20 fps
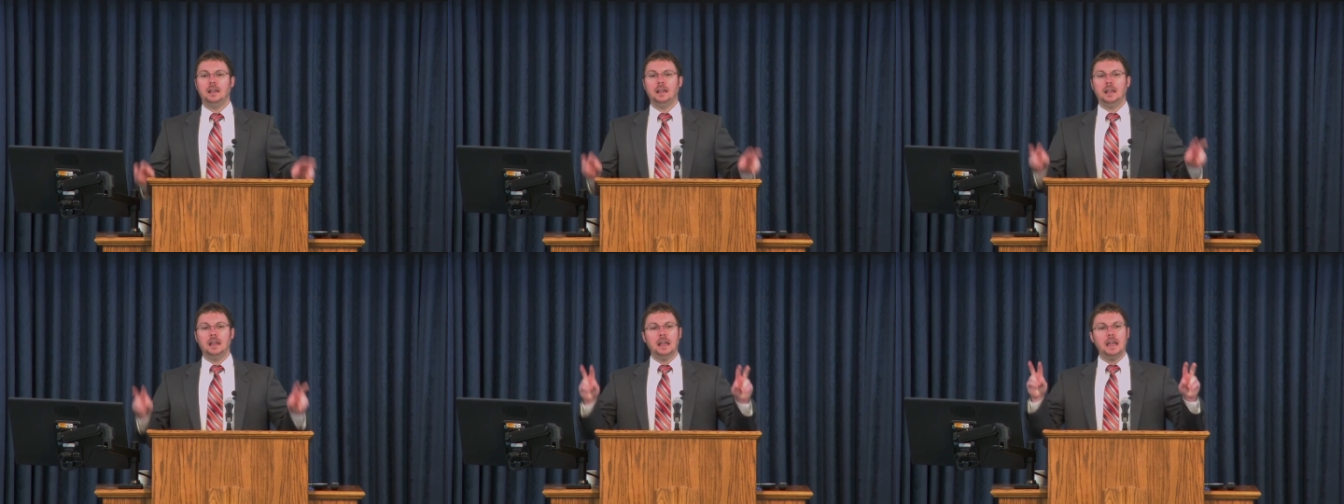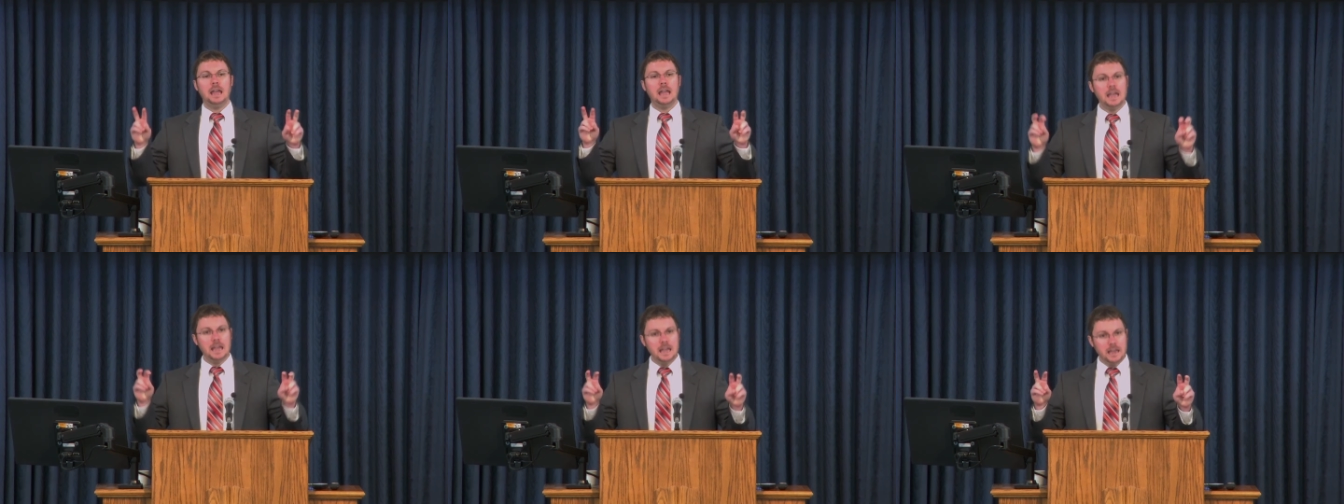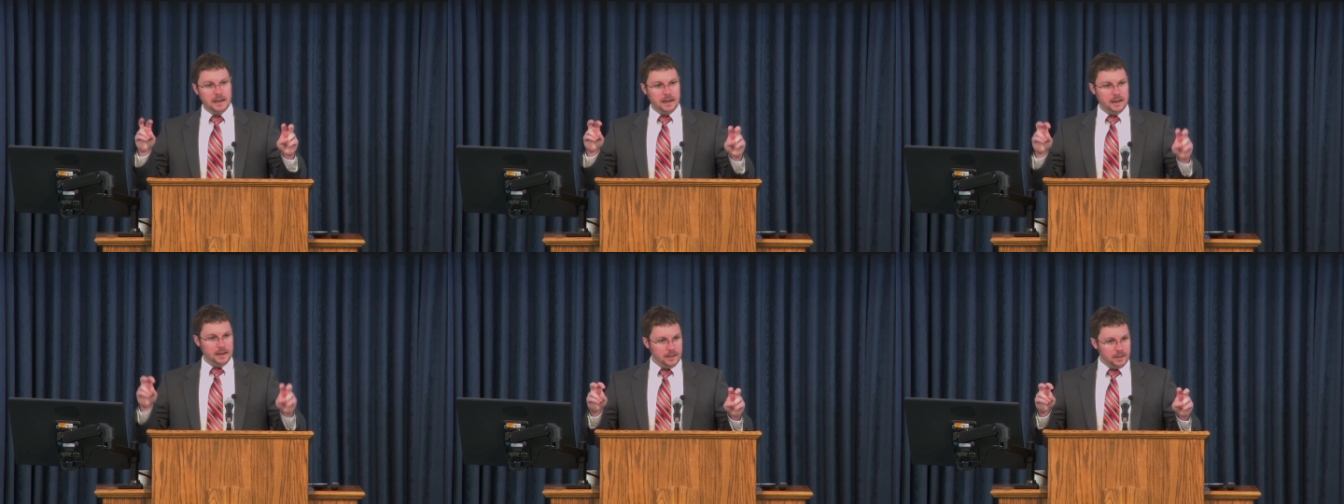
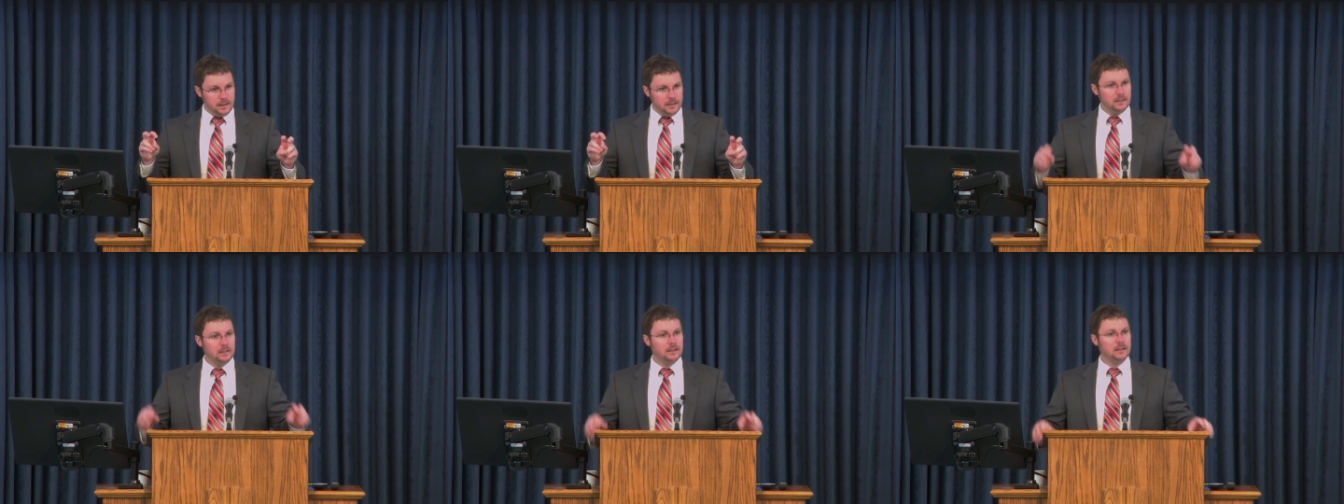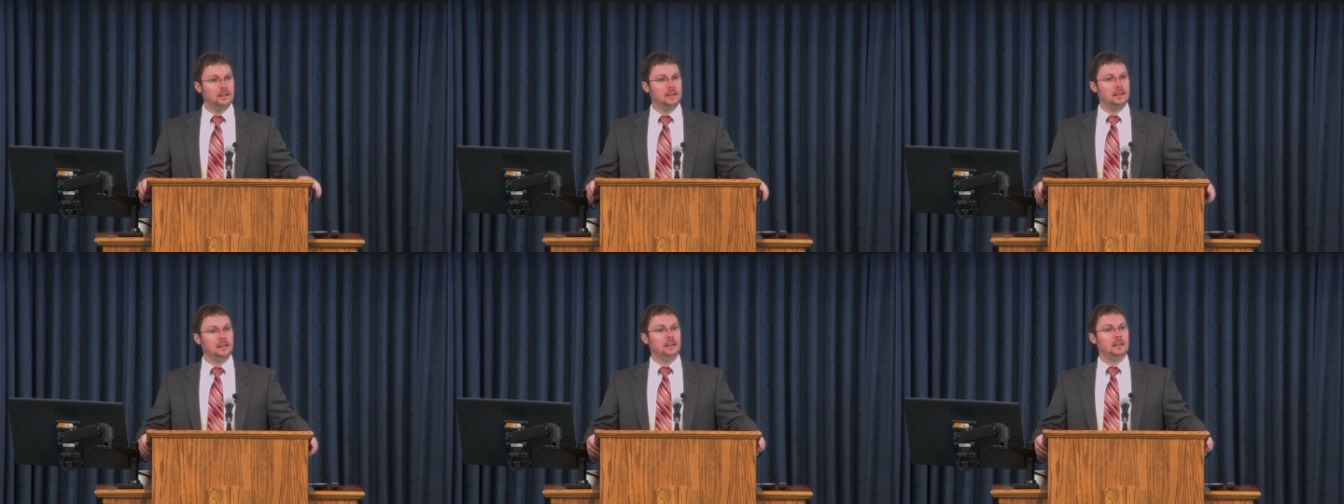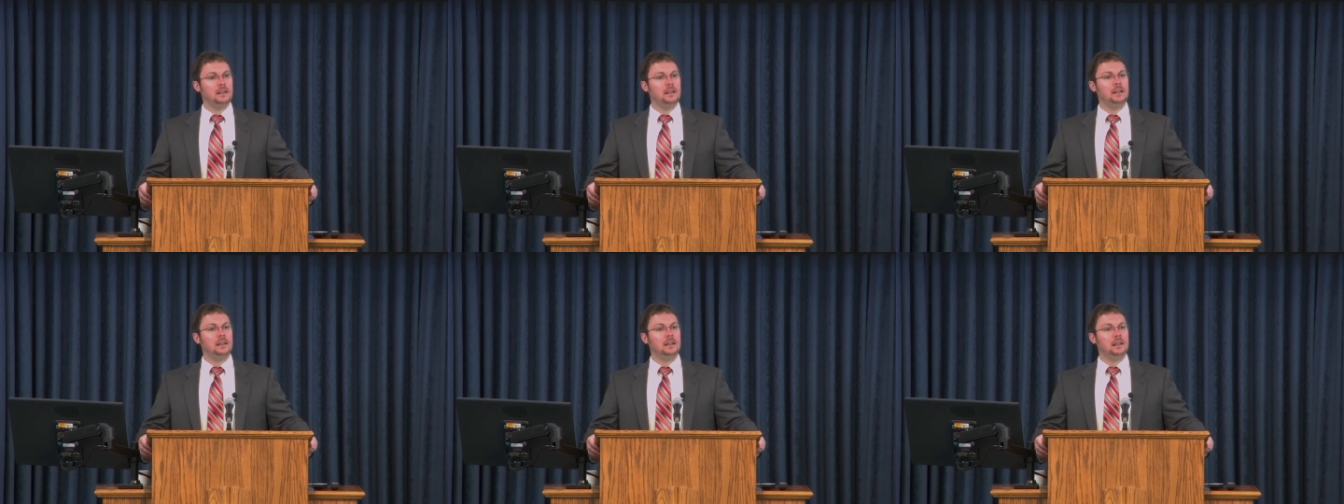hating
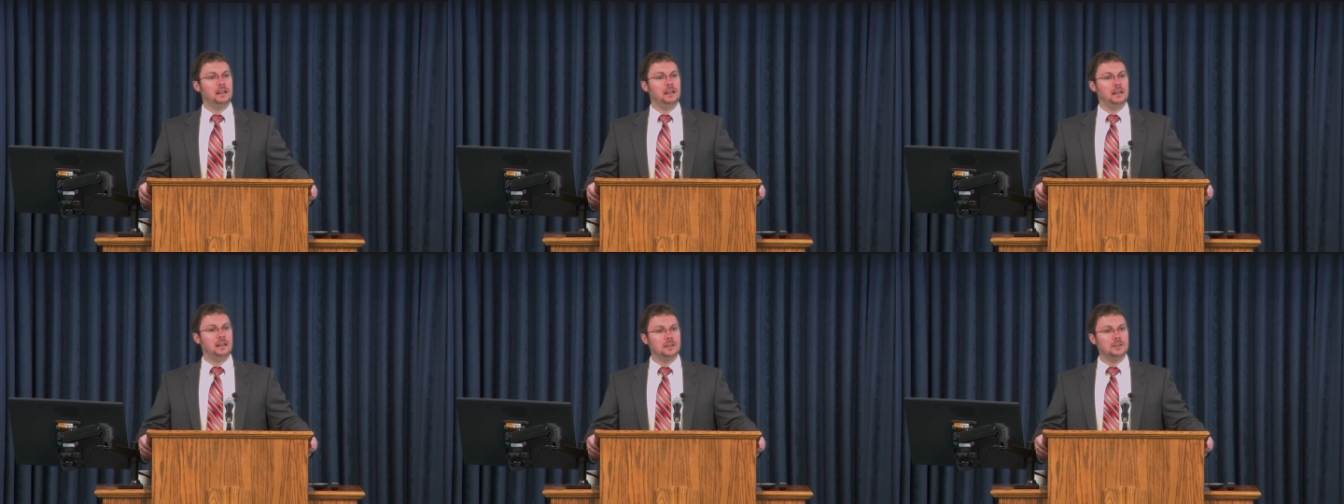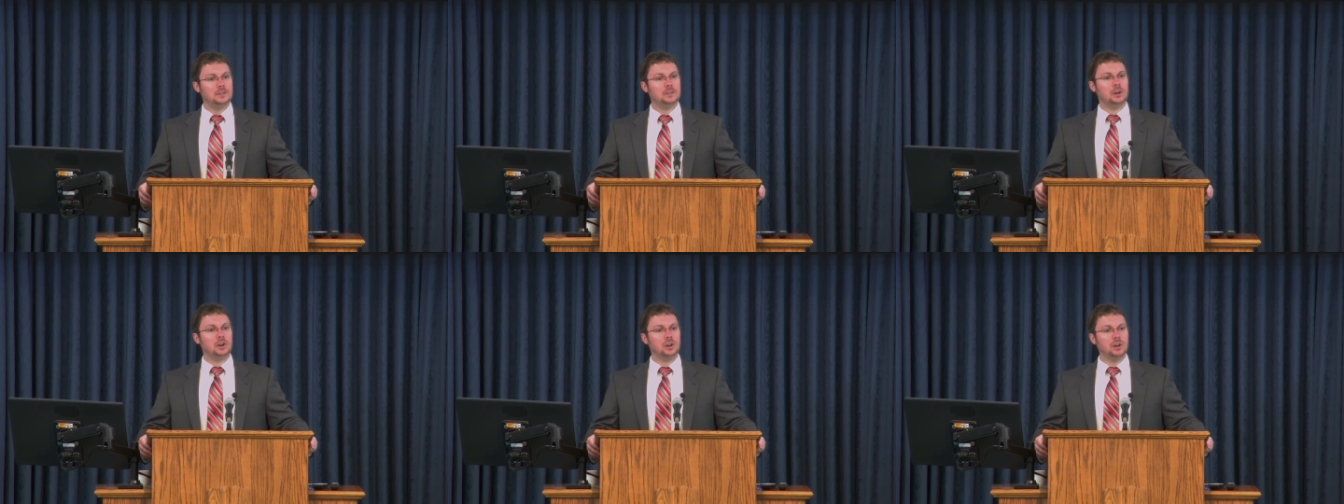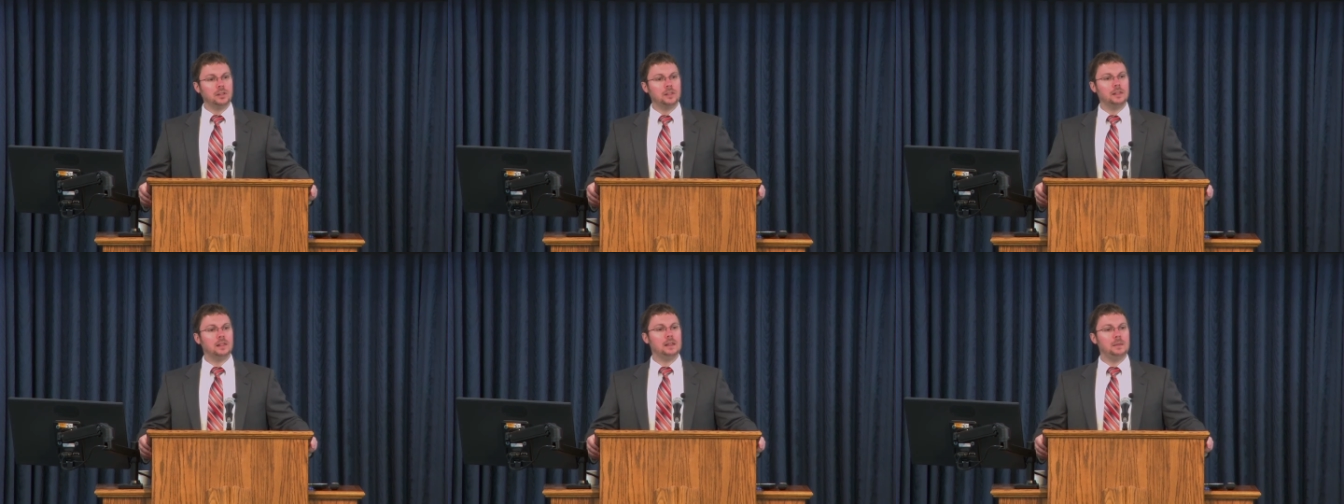His
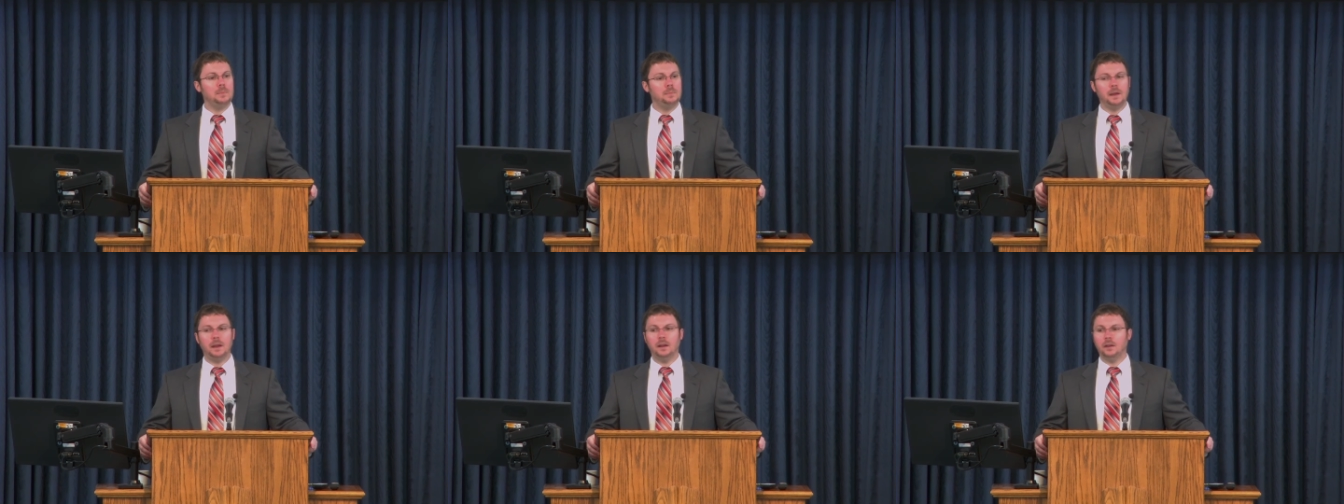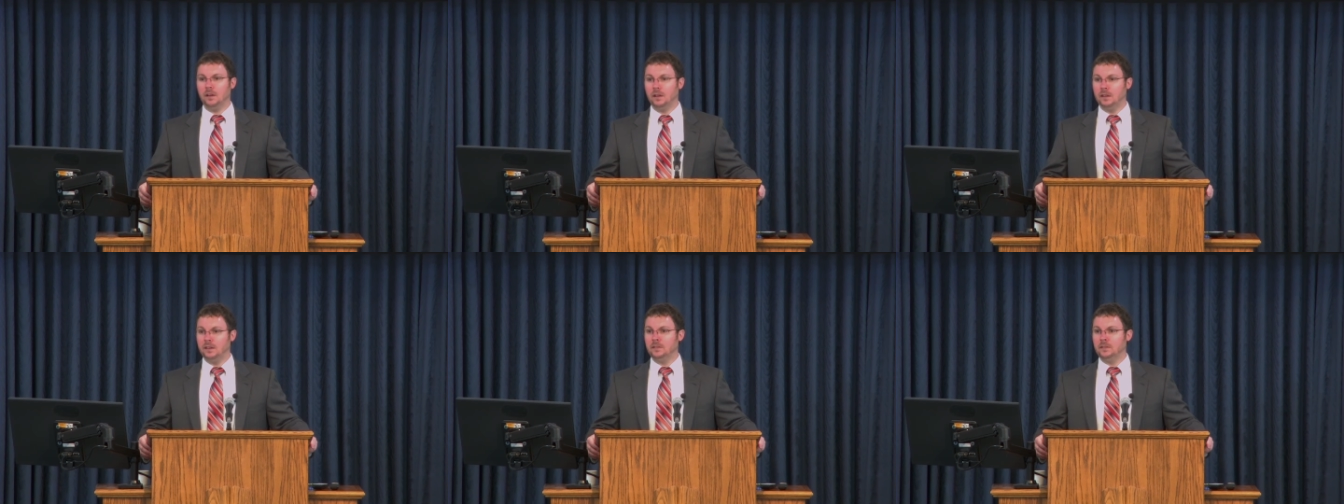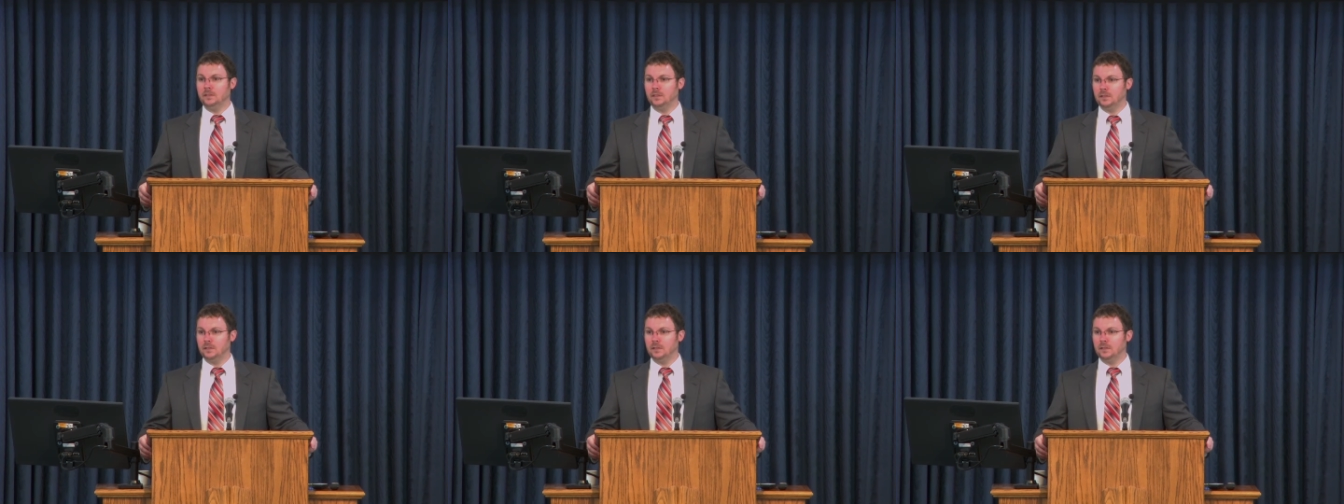earthly parents.